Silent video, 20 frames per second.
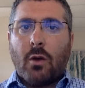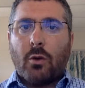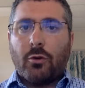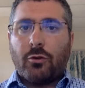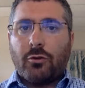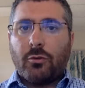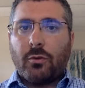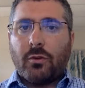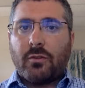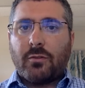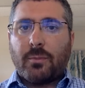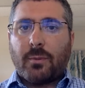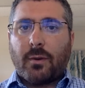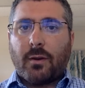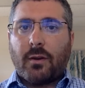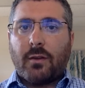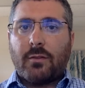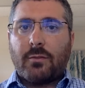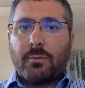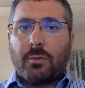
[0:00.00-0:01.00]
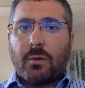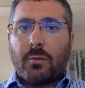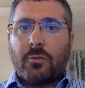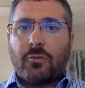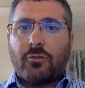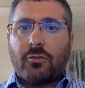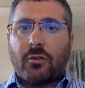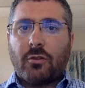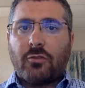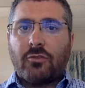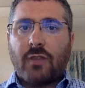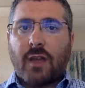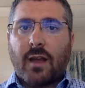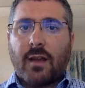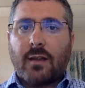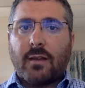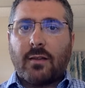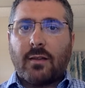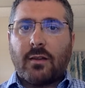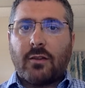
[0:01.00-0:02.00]
or do experience premature
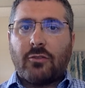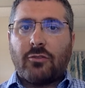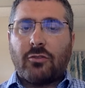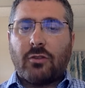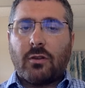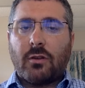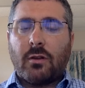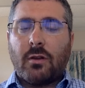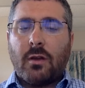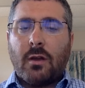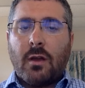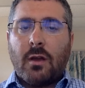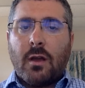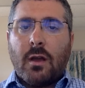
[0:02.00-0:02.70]
ejaculation.